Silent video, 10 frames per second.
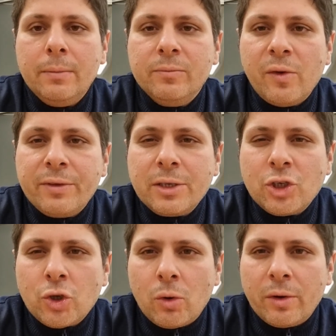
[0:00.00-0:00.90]
With this
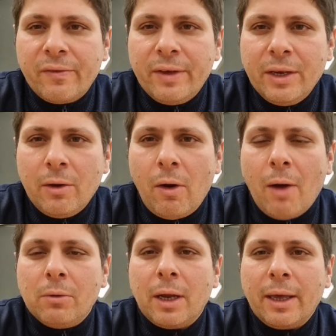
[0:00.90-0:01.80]
short video, I
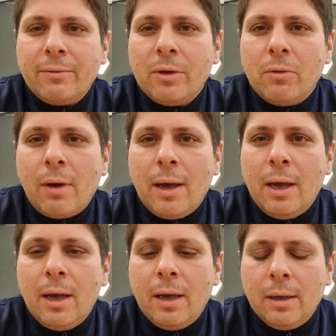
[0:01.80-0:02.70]
want to give you
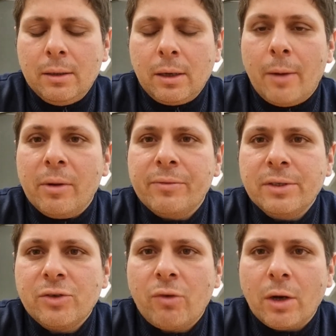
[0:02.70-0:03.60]
a couple of
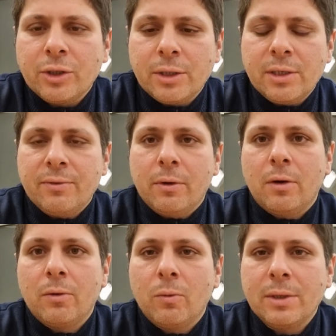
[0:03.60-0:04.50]
instructions
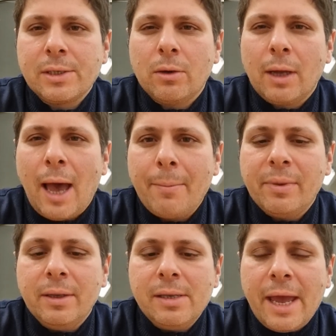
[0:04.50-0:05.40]
for what's going to
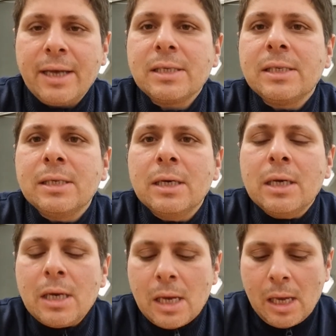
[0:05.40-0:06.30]
happen next.
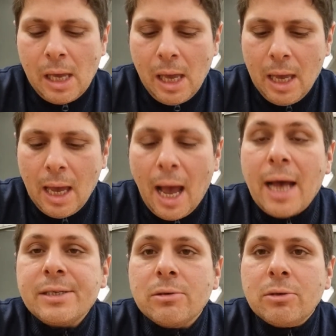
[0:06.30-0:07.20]

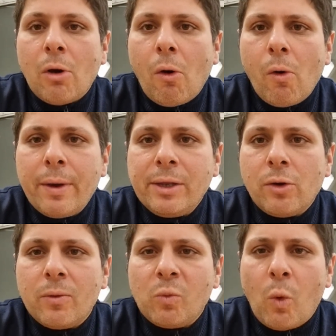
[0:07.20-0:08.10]
As you know, in
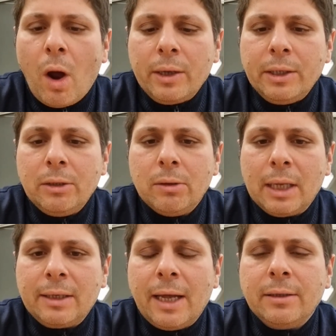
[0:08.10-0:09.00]
term one, you
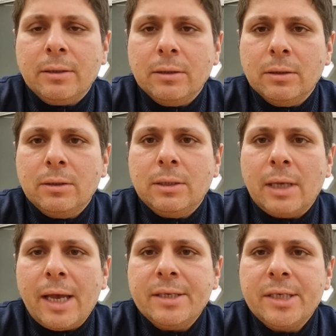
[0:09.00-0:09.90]
attended
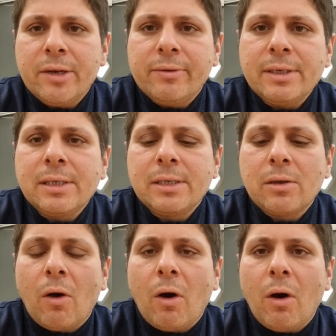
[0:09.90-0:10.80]
a series
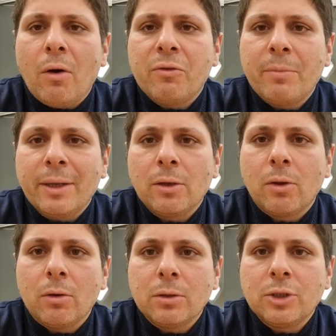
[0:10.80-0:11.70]
of
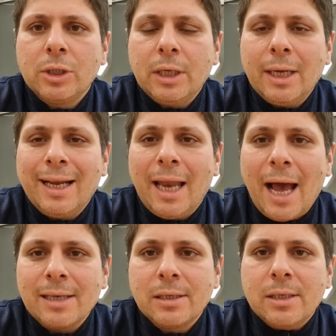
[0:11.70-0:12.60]
methodology
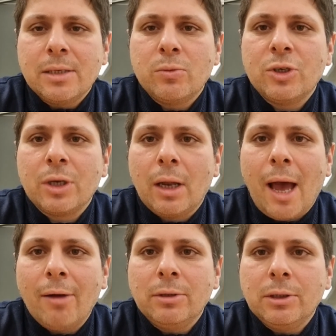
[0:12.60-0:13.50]
classes which
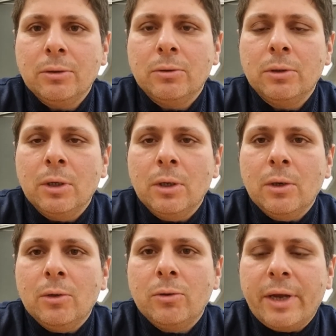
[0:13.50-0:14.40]
allowed you
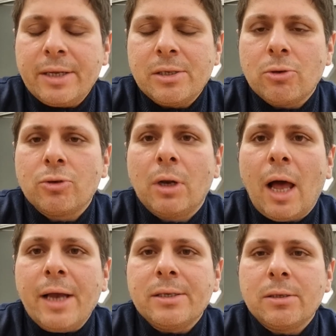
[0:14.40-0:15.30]
to get
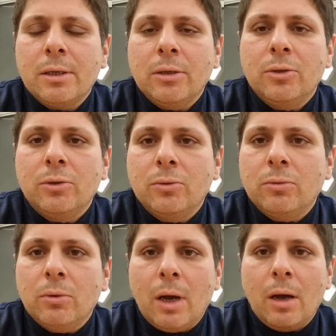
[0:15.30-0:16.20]
socialized
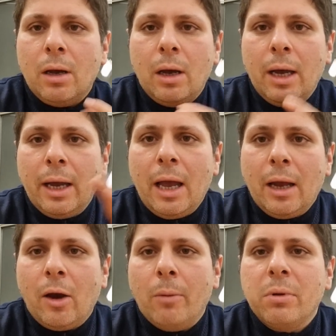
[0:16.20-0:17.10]
into a
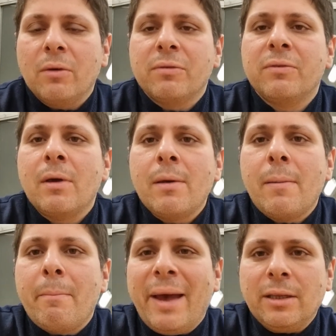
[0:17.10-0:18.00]
couple of
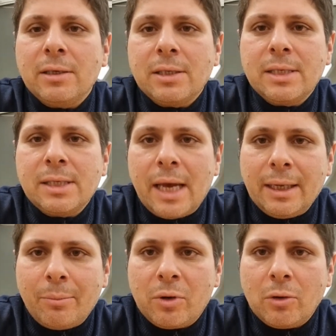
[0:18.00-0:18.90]
methods and
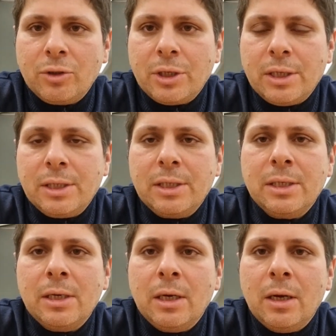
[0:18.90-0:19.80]
approaches
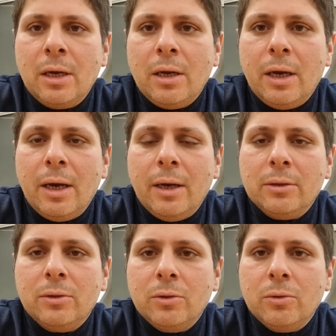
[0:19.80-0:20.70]

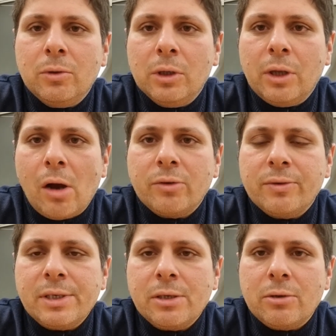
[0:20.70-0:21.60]
to conduct
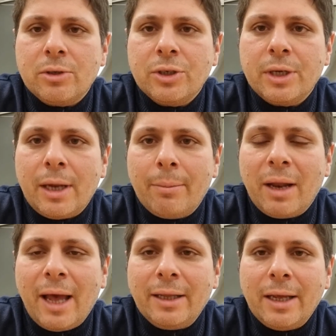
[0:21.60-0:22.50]
research in
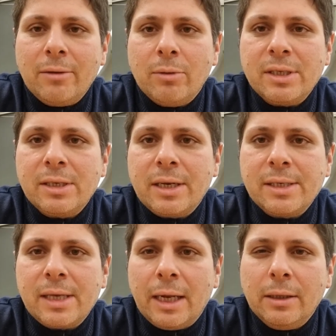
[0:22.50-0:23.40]
applied
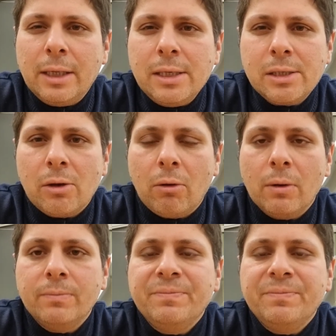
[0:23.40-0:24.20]
linguistics and TESOL.